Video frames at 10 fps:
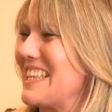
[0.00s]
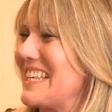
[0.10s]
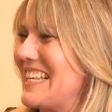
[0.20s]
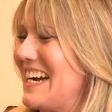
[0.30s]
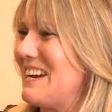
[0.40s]
are the
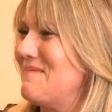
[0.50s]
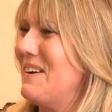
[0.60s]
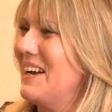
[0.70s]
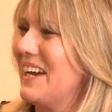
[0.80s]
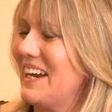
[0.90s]
same
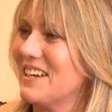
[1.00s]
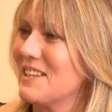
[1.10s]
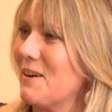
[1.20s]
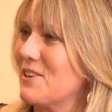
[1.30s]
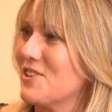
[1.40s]
in
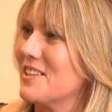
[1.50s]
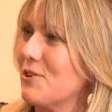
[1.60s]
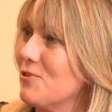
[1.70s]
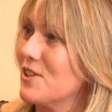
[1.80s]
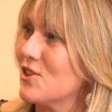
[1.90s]
as much as
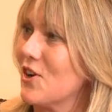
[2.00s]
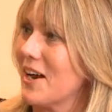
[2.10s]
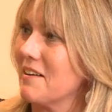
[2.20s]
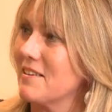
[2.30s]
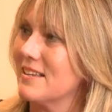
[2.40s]
different
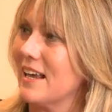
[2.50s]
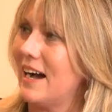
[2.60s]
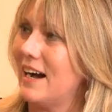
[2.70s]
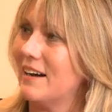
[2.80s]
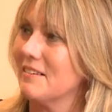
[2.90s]
strains
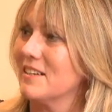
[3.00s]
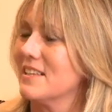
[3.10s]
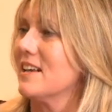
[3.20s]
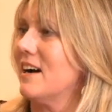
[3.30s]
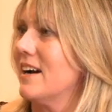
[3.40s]
are
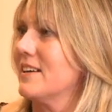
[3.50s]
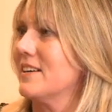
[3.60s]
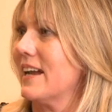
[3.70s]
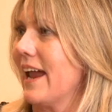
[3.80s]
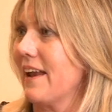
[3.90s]

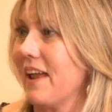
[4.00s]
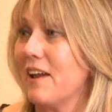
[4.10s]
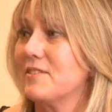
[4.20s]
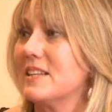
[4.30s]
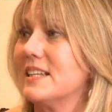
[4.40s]
designed and
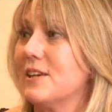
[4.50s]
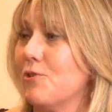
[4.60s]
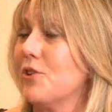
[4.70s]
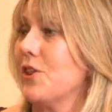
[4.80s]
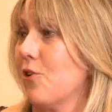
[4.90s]
have
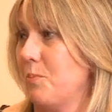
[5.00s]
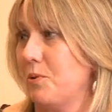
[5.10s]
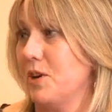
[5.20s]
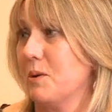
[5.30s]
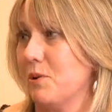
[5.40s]
different
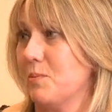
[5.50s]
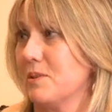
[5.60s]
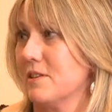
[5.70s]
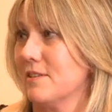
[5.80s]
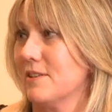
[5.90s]
therapeutic
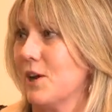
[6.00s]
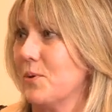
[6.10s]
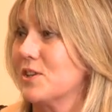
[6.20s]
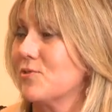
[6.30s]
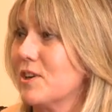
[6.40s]
purposes.
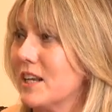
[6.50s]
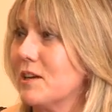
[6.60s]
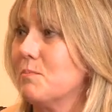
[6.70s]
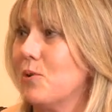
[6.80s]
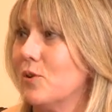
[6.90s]
So it's
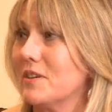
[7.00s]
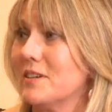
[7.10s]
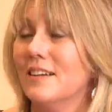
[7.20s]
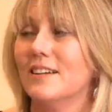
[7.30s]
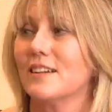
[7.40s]
really important,
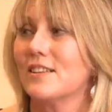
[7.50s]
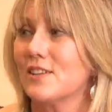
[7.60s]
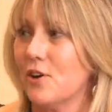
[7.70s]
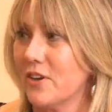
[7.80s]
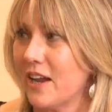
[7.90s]

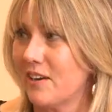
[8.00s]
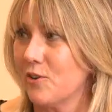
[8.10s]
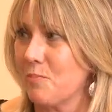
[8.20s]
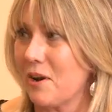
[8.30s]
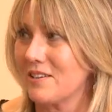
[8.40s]
consult your
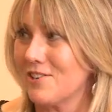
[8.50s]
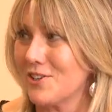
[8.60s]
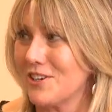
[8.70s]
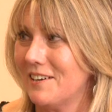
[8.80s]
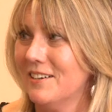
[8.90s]
health
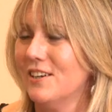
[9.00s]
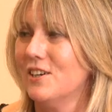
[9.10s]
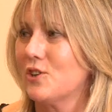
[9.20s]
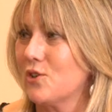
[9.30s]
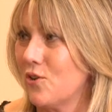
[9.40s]
practitioner,
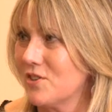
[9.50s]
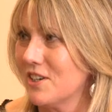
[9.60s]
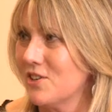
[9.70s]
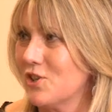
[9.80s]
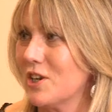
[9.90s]
talk
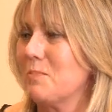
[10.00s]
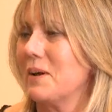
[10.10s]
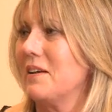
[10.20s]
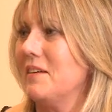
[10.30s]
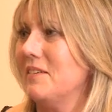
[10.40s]
to your
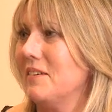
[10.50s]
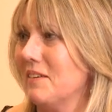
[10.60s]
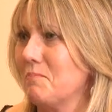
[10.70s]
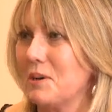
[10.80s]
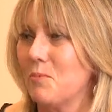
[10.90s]
GP,
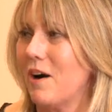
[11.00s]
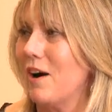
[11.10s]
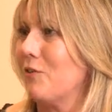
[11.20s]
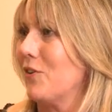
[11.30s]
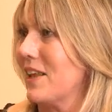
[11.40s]
your
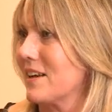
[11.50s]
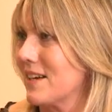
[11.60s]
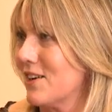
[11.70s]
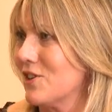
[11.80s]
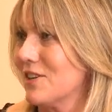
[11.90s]
midwife, your
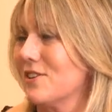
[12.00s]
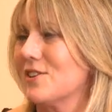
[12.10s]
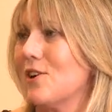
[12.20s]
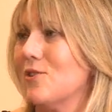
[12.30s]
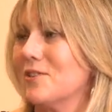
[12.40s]
lactation
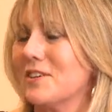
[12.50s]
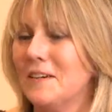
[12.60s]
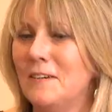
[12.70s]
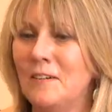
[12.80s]
consultant,